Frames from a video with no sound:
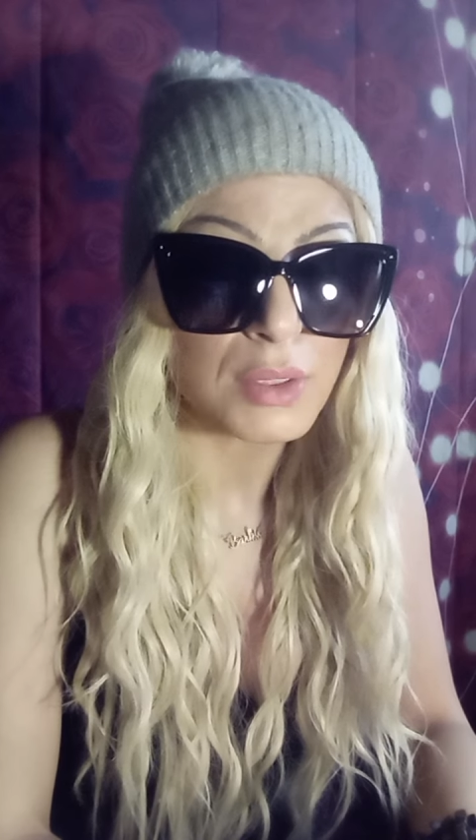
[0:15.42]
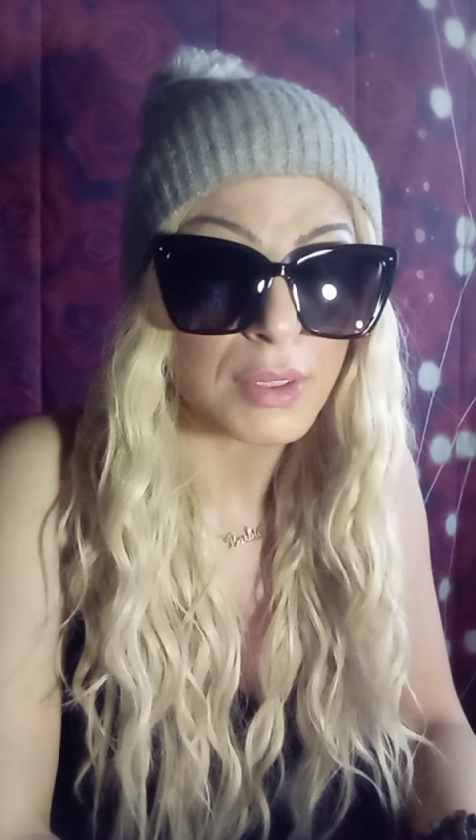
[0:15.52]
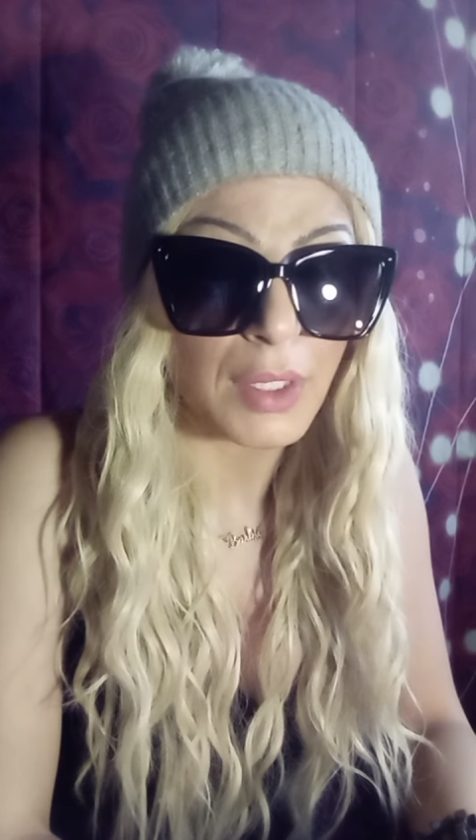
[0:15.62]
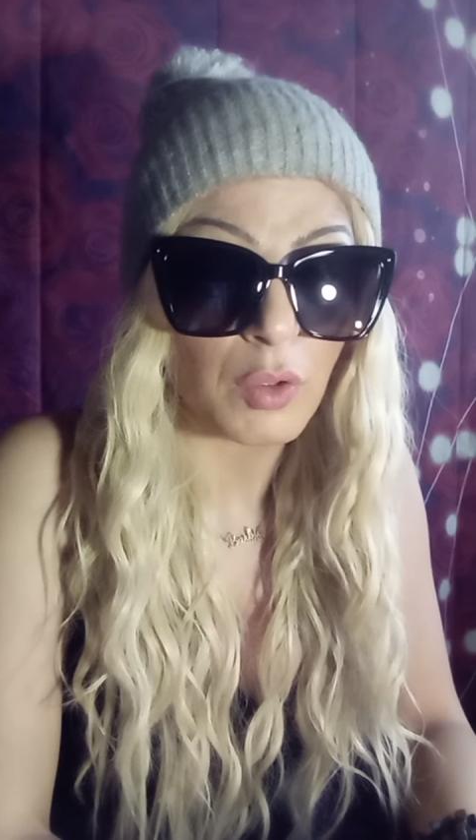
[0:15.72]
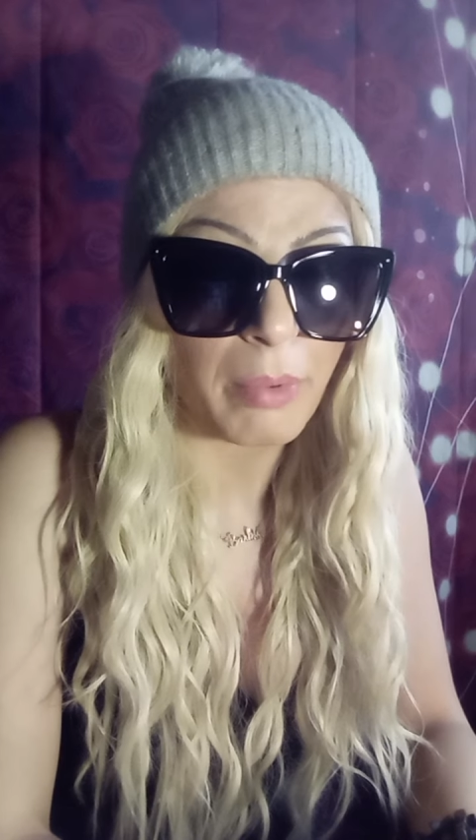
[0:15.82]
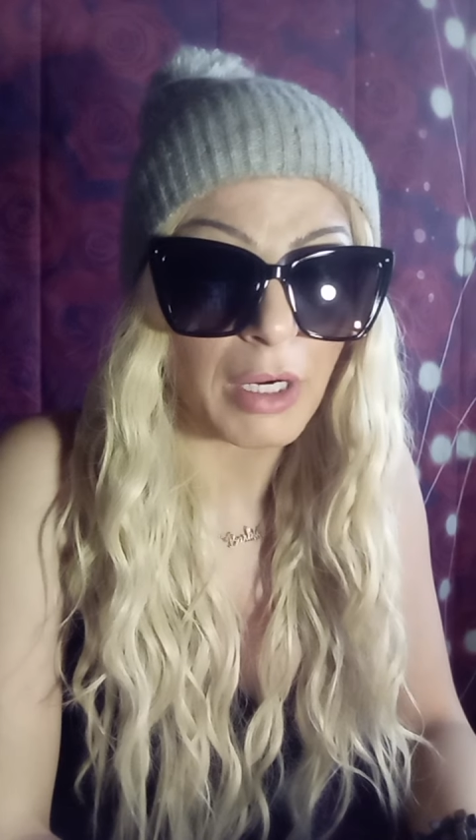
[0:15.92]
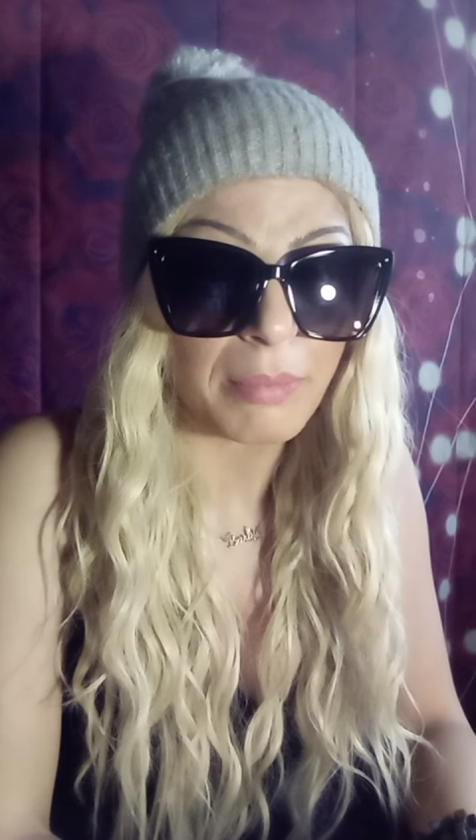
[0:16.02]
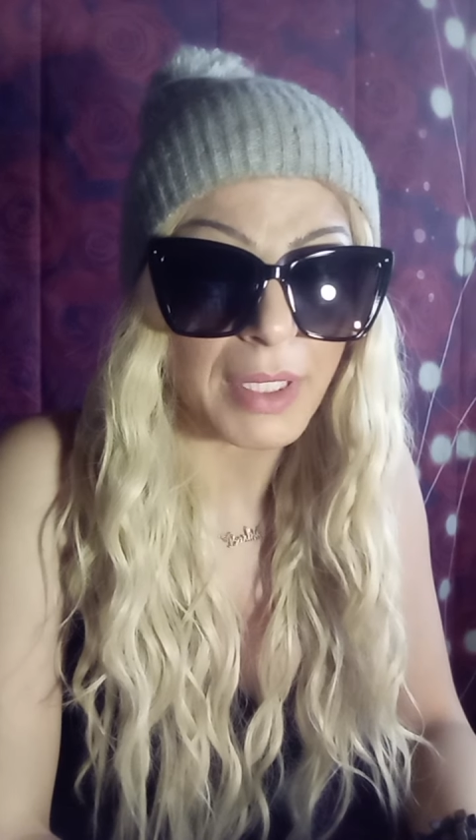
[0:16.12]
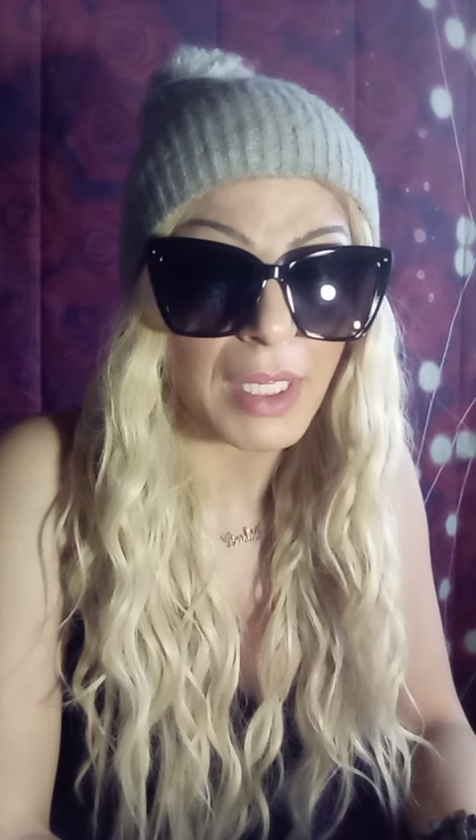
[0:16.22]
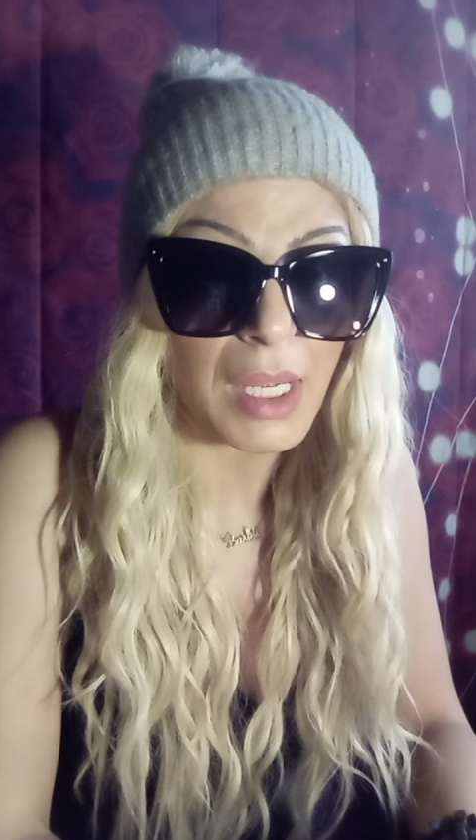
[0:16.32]

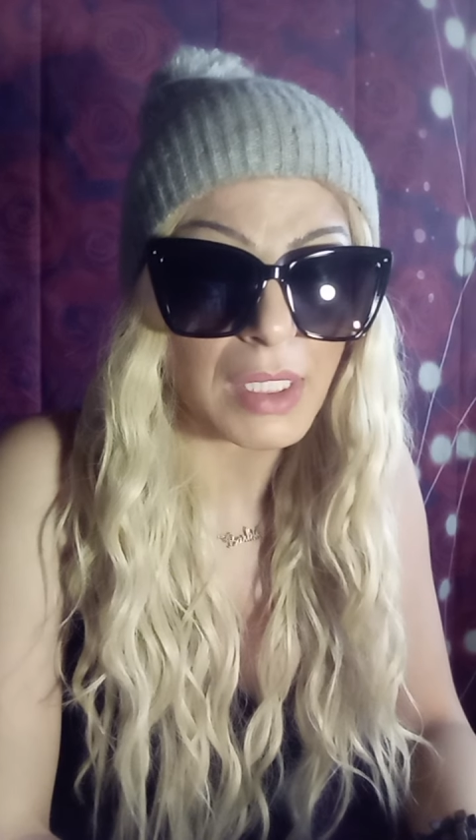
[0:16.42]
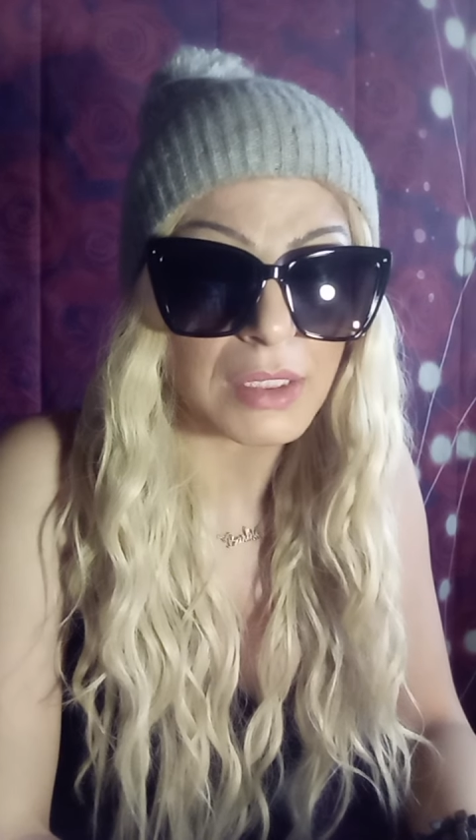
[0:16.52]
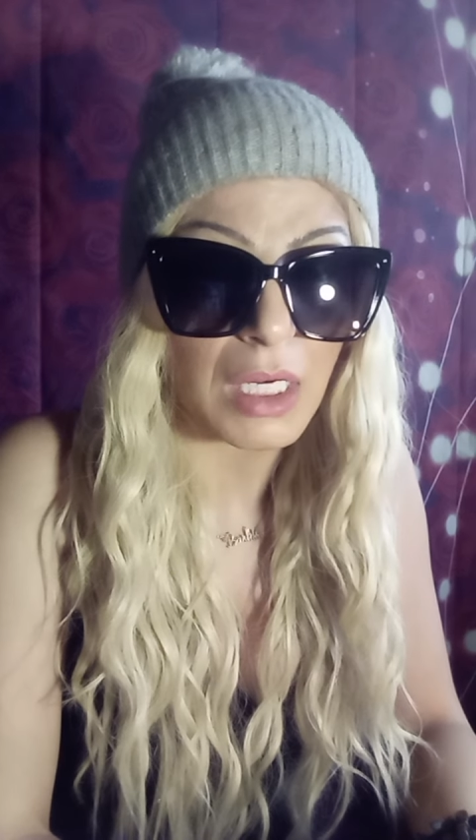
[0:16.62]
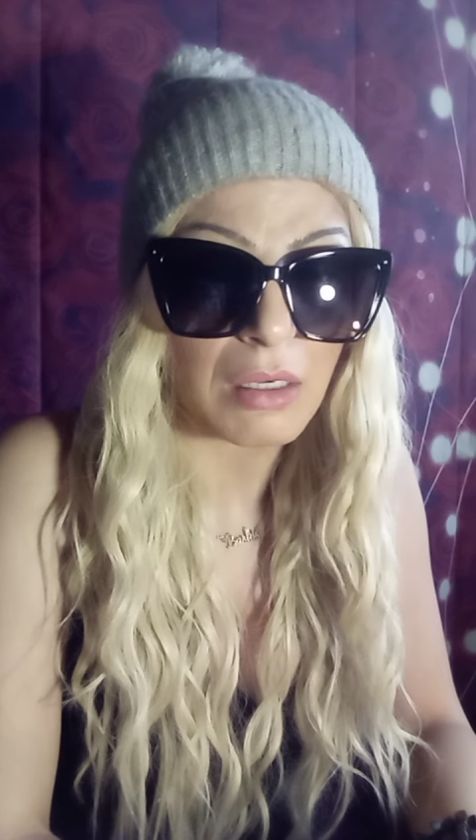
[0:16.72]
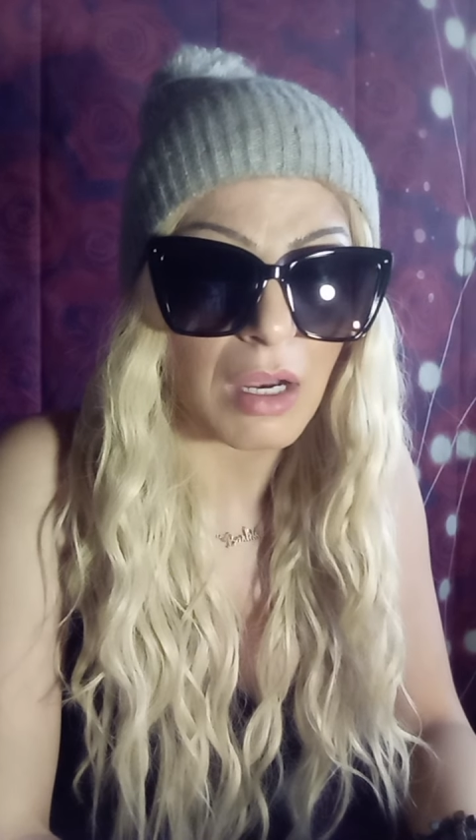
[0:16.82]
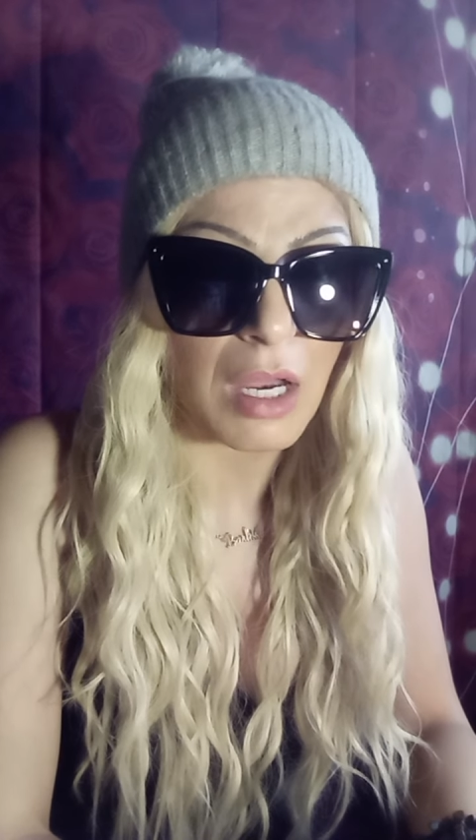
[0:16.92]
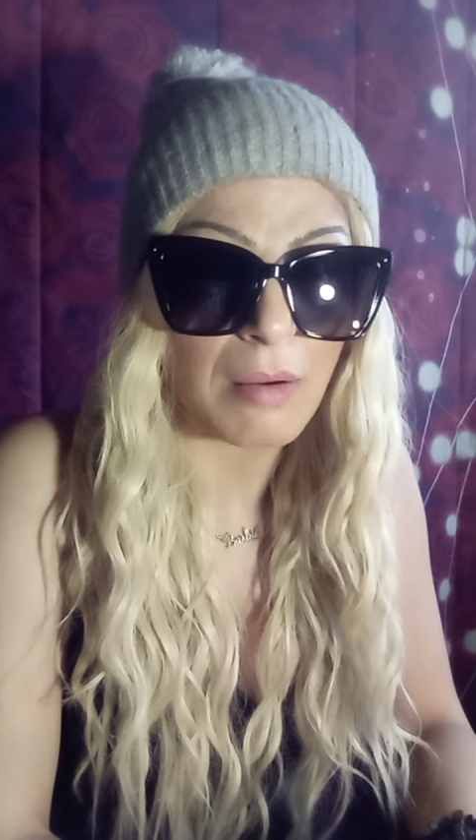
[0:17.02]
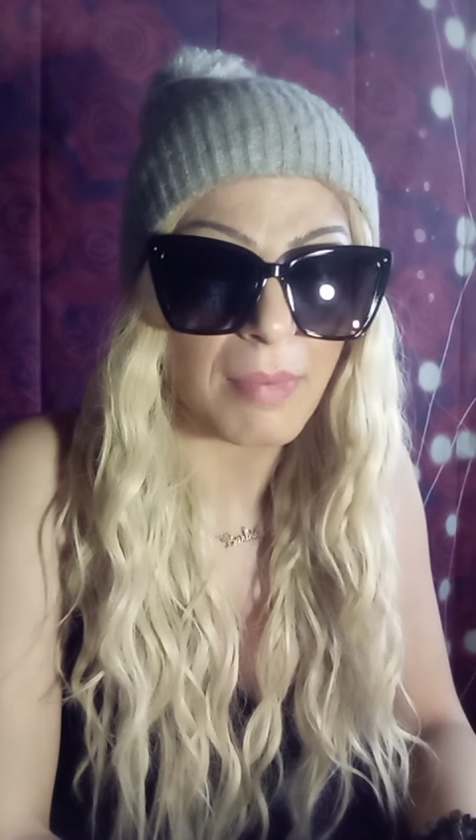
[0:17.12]
TarotBarbie.com.